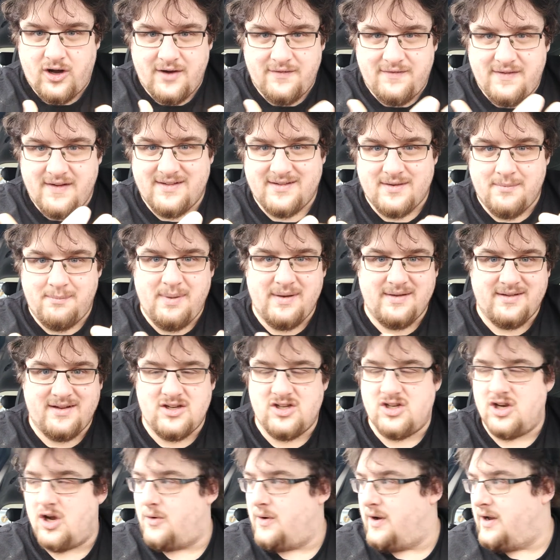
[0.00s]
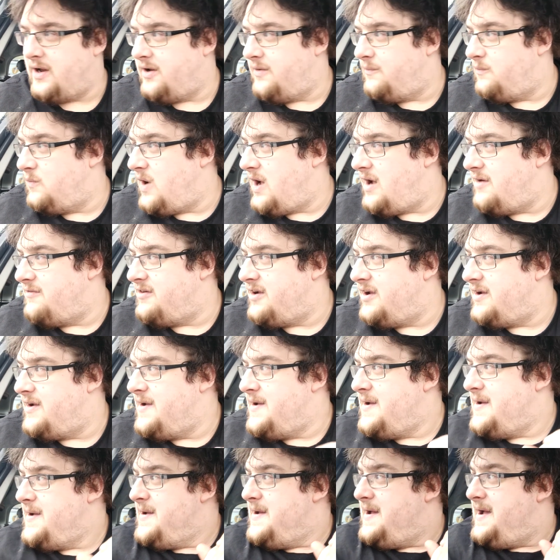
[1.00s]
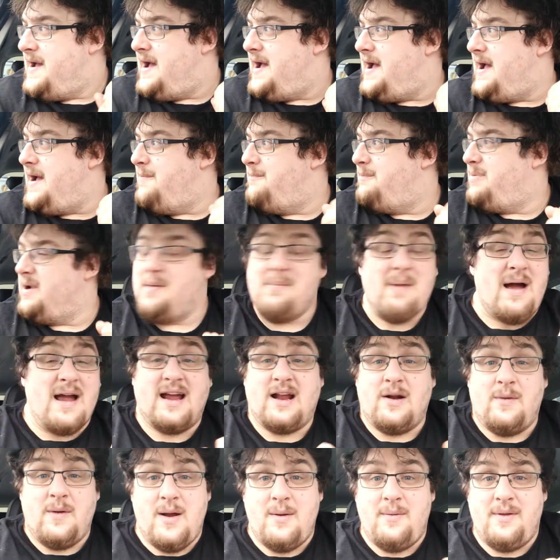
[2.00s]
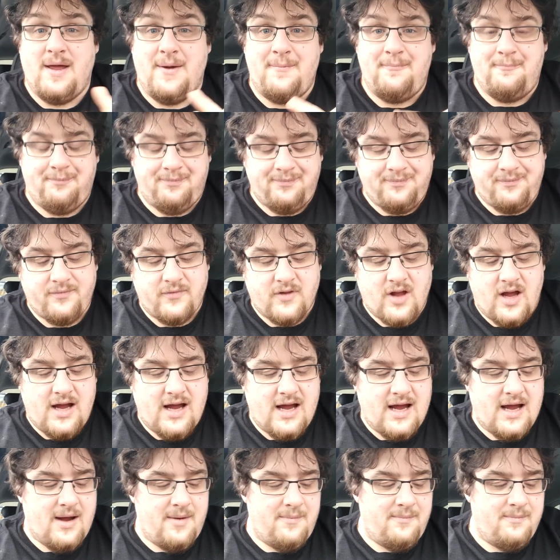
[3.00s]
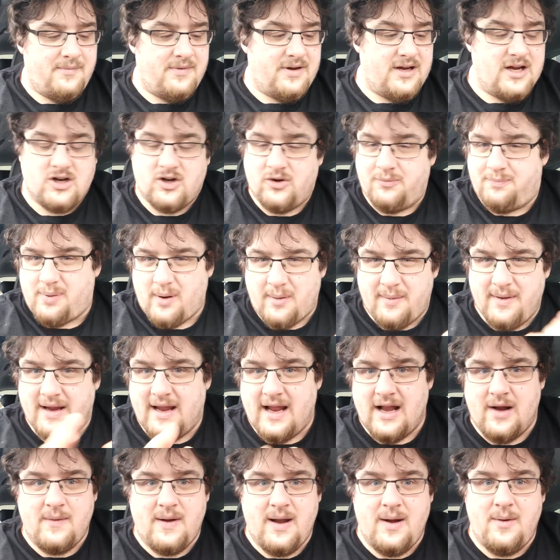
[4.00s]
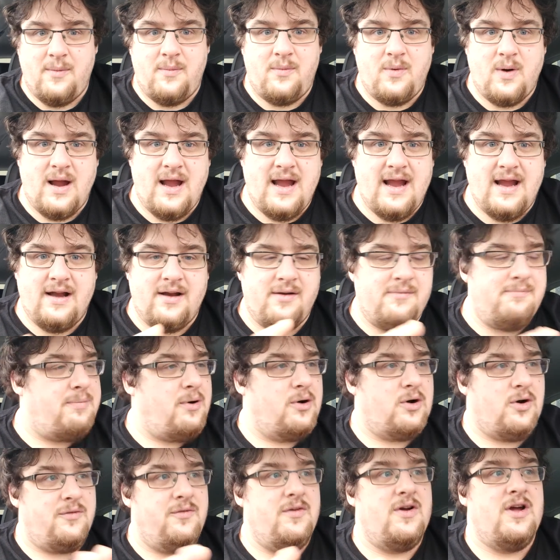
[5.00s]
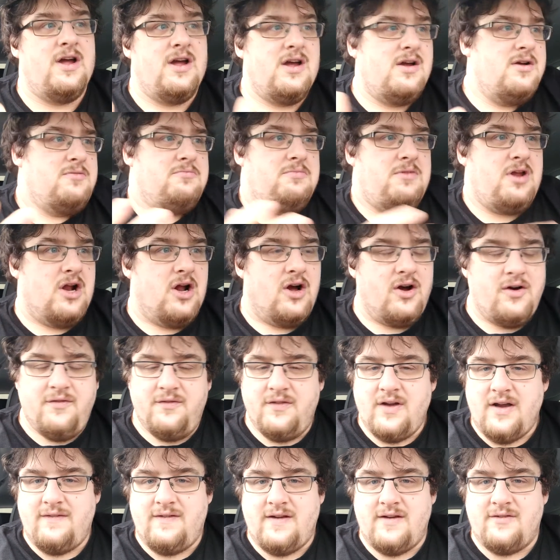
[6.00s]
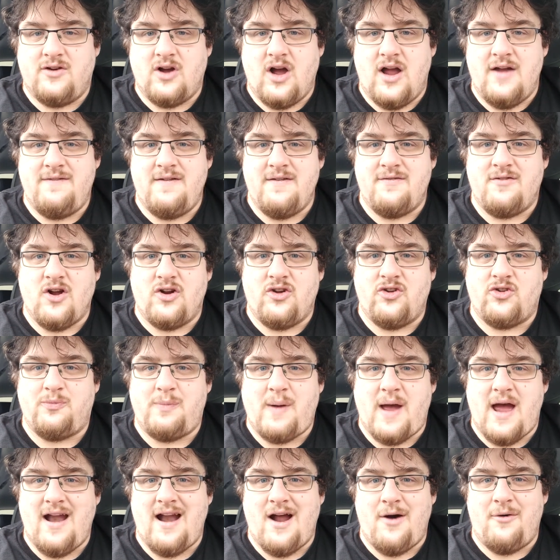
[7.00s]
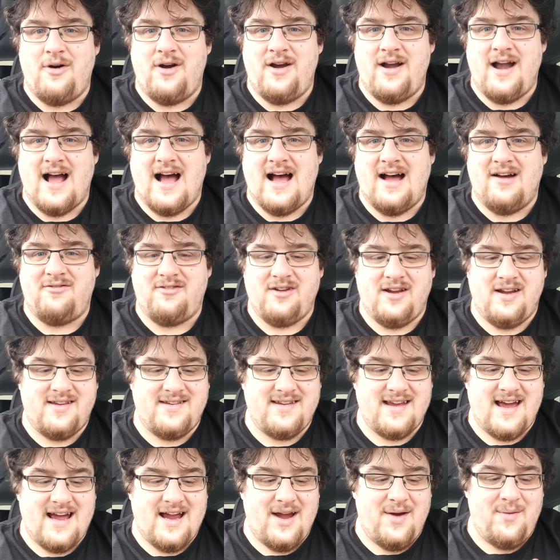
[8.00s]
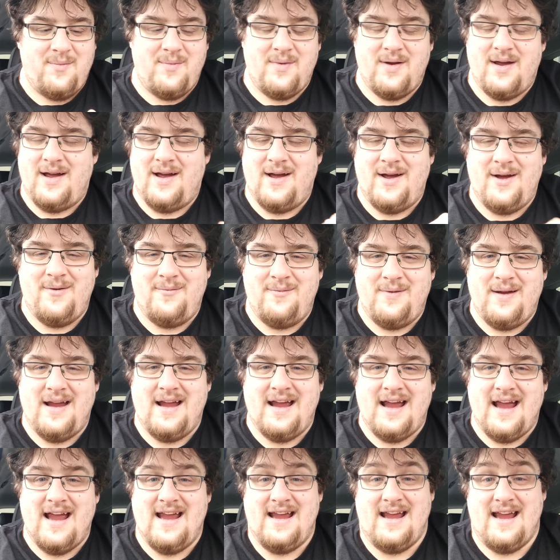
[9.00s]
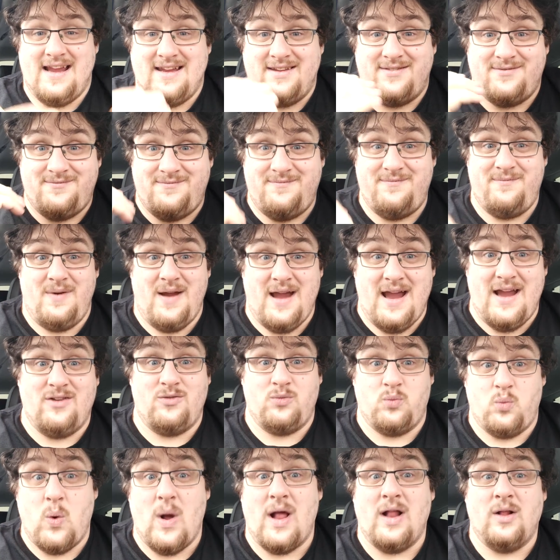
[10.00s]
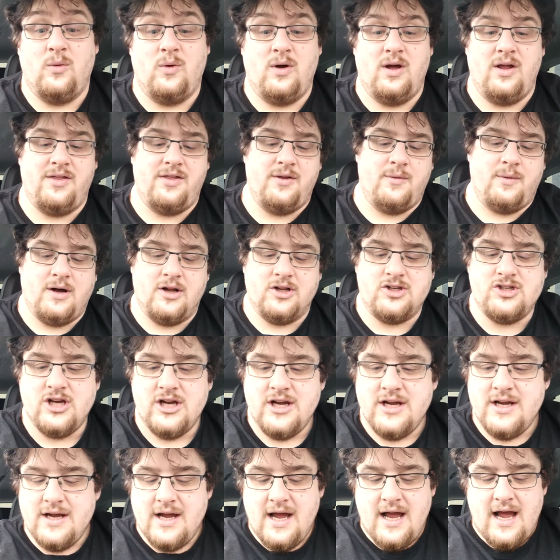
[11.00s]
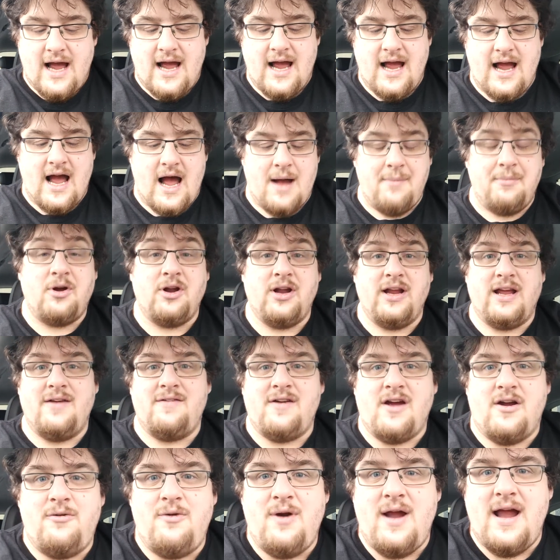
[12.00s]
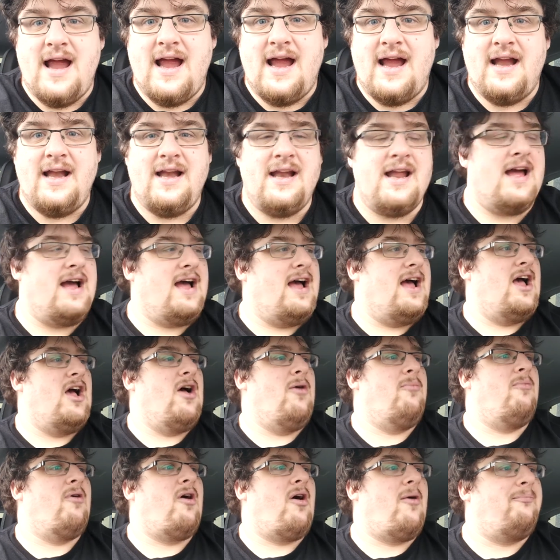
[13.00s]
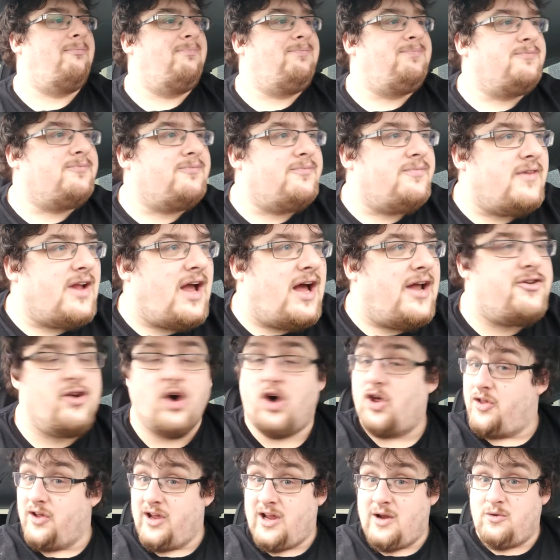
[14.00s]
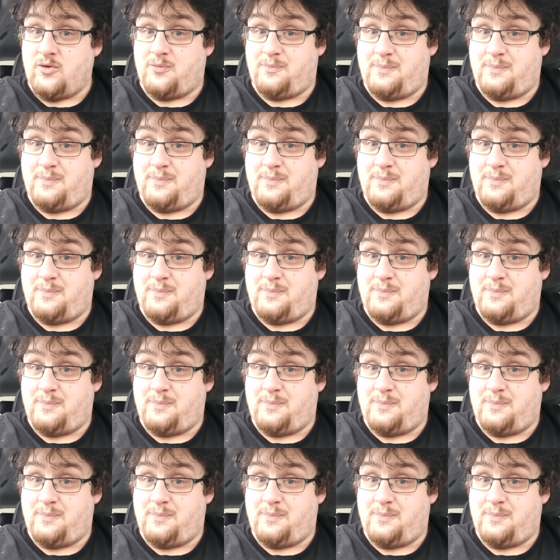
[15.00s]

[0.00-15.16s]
if it's a busy showing and what have you, but you might get away with it. You could probably get away with waiting, but you know, if you've got a spare hour and a half of your time, it is well worth the watch. I'm going to give it a rating. I don't think it was